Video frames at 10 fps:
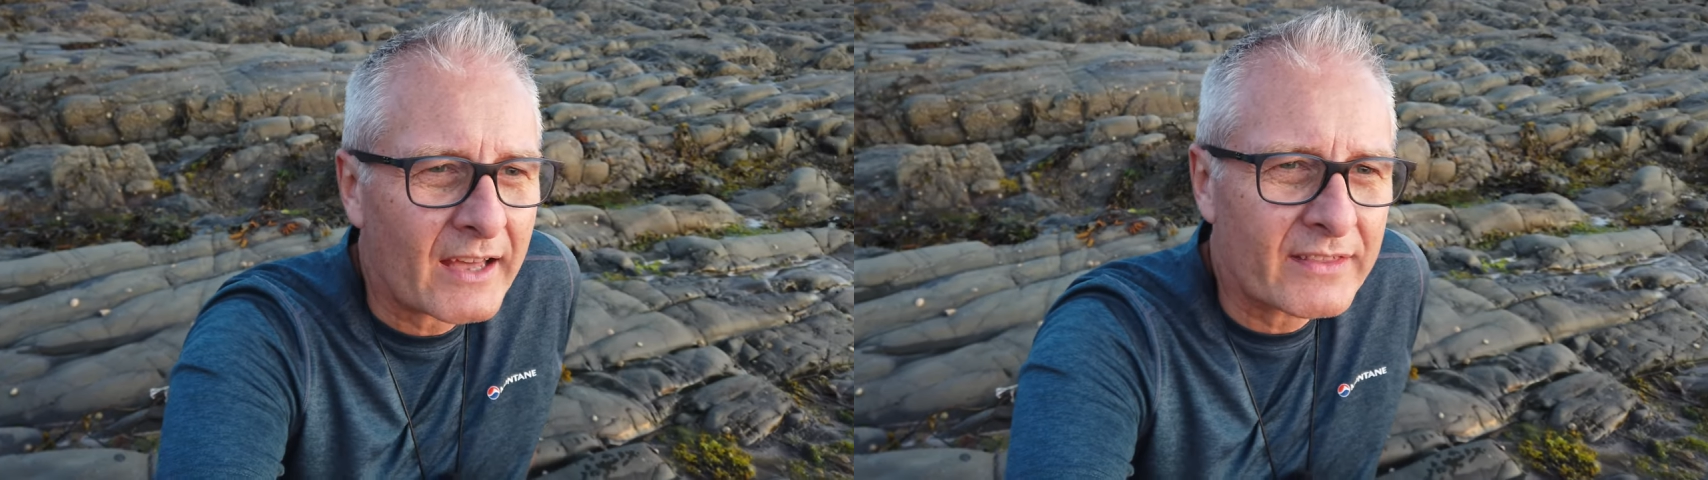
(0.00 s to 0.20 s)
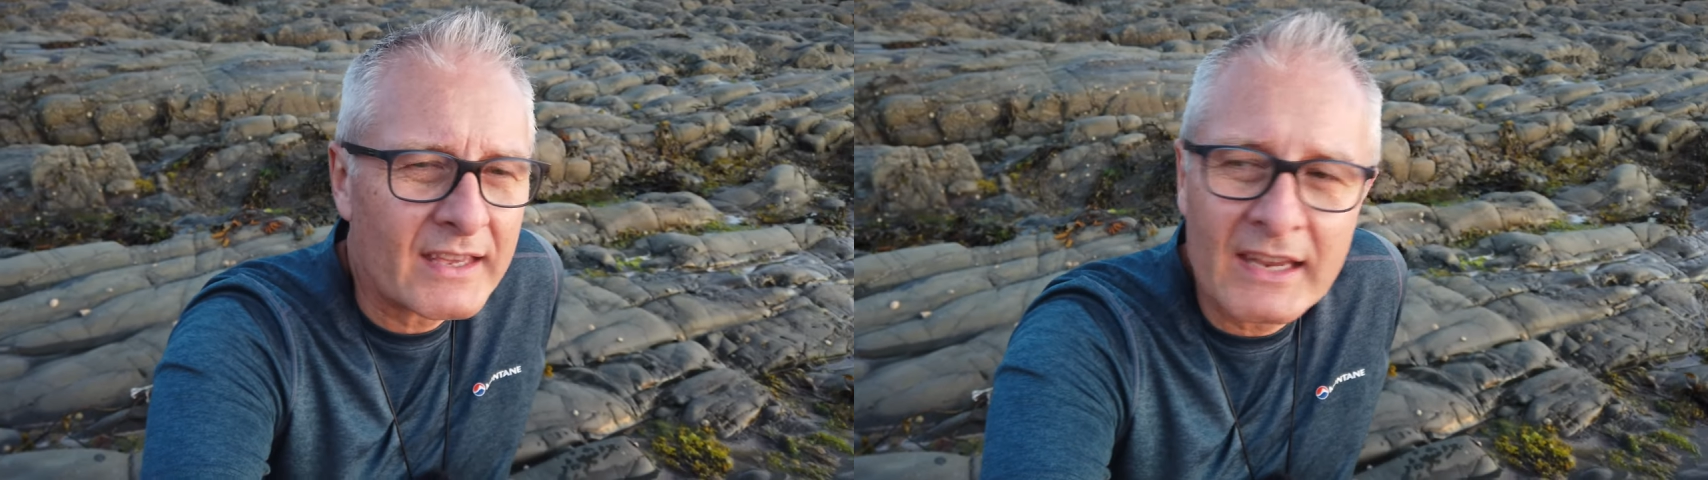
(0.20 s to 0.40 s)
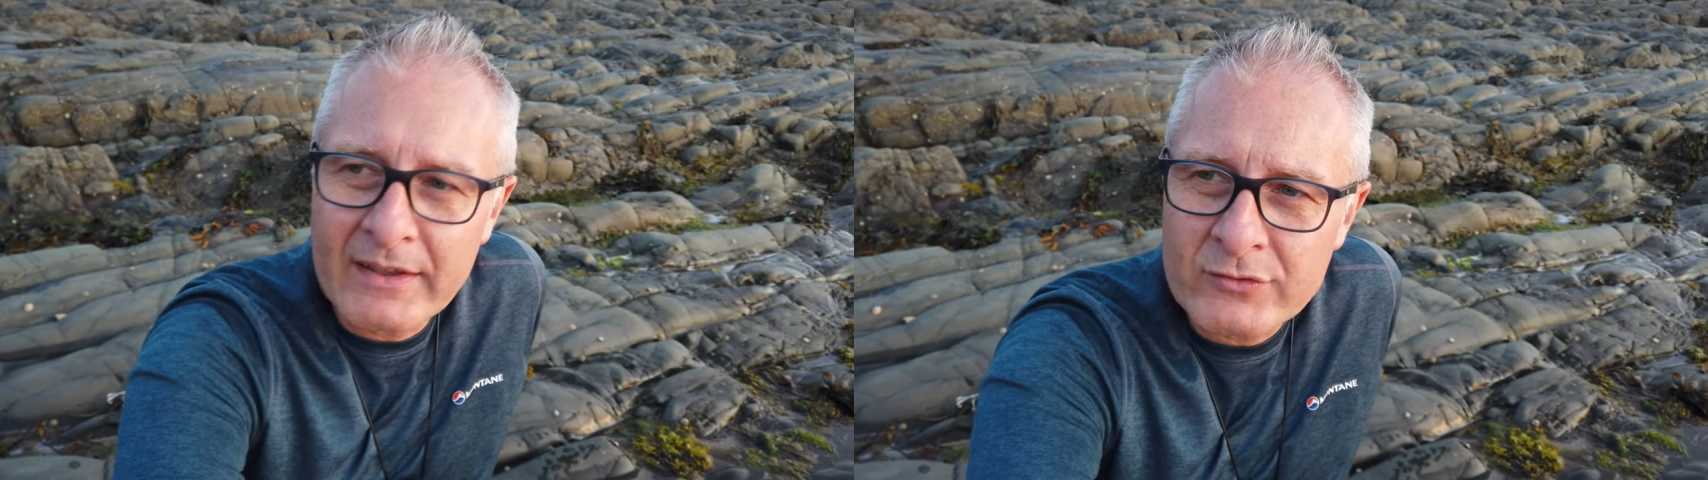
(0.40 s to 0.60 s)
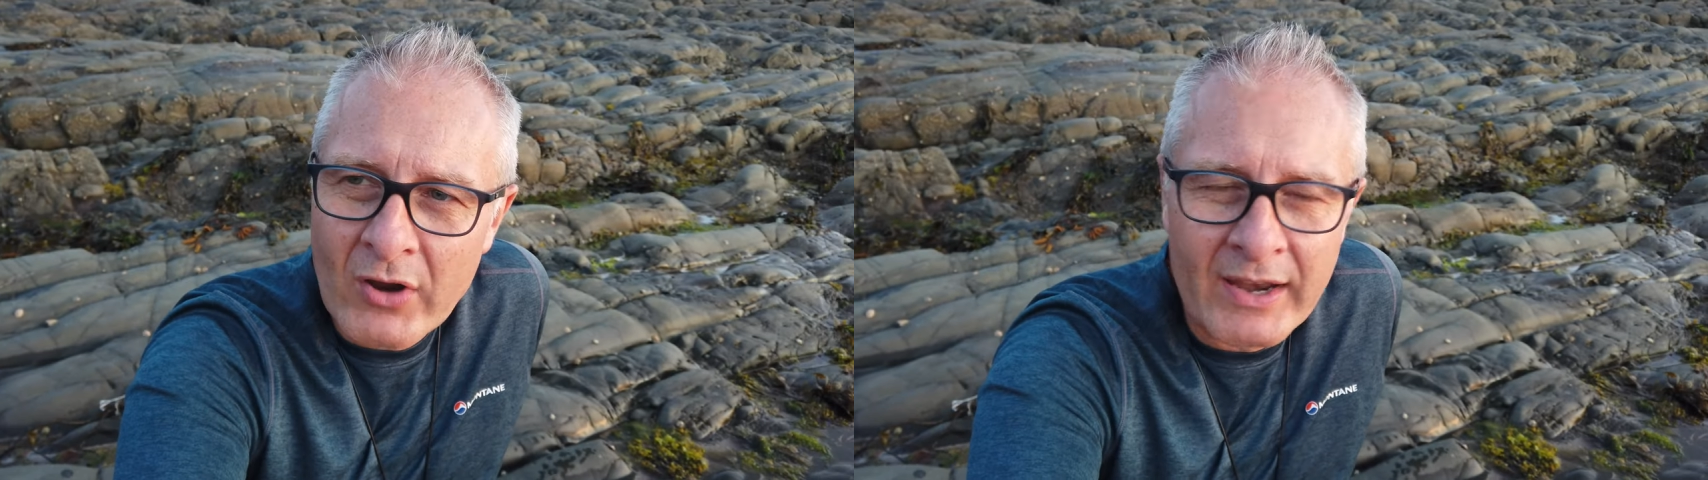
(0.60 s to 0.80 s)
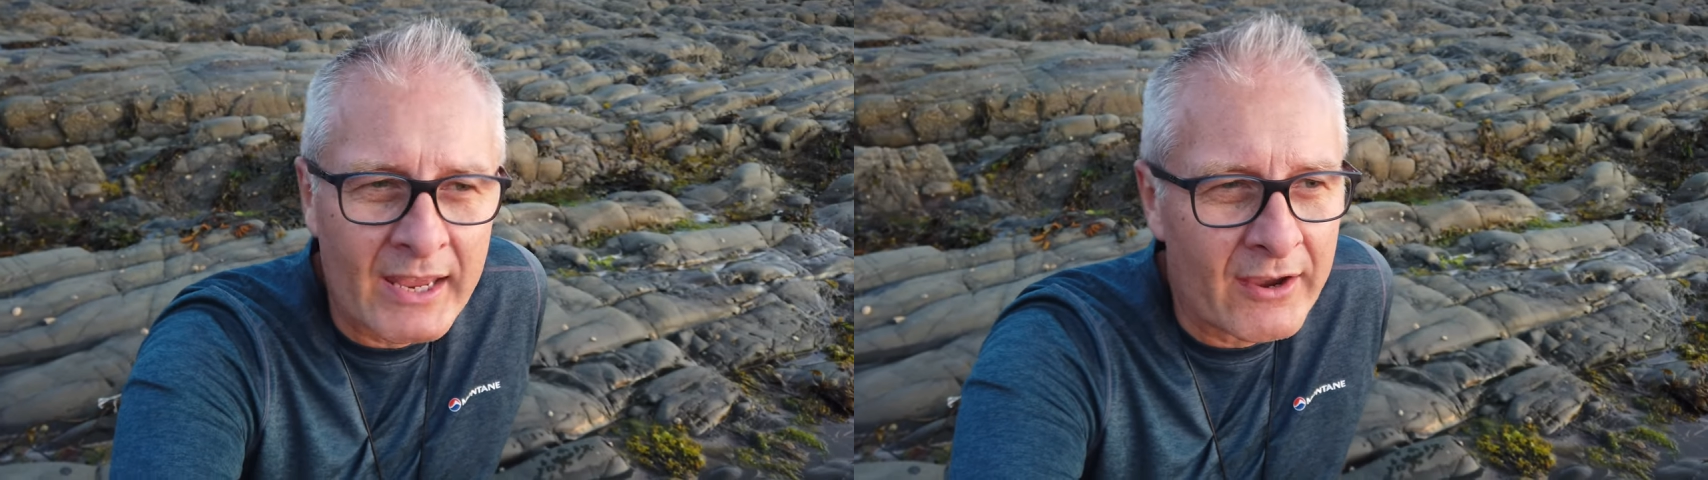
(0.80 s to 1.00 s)
I think he lives
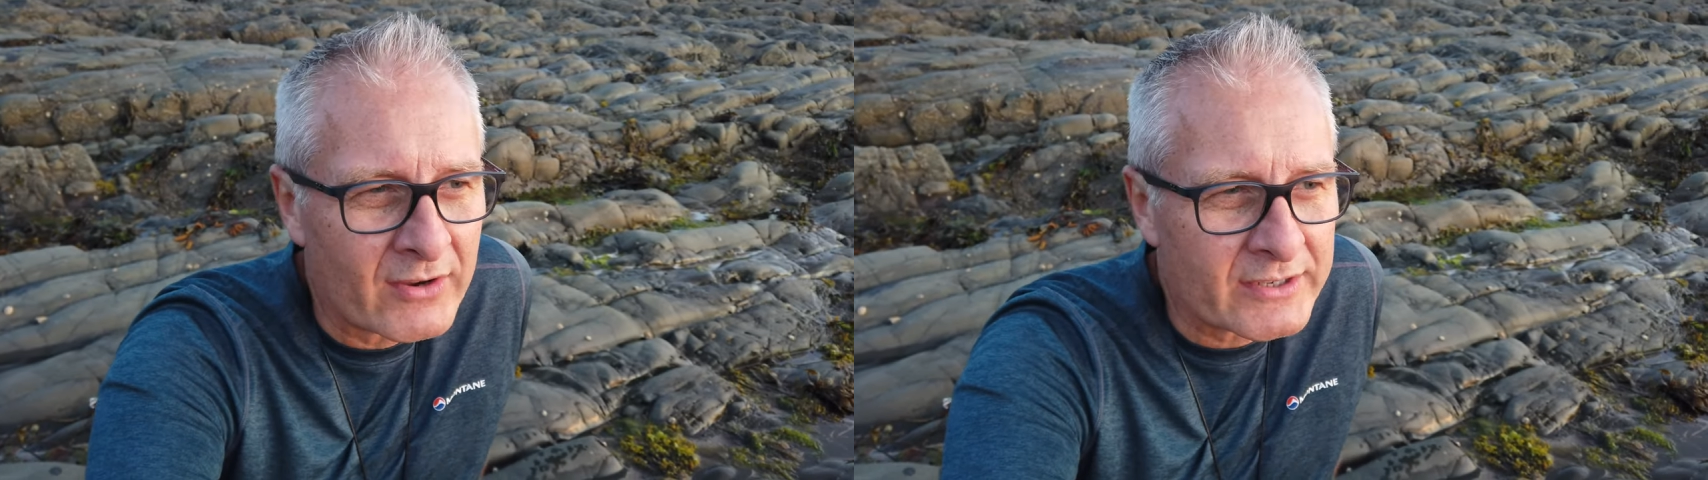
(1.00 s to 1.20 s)
around here.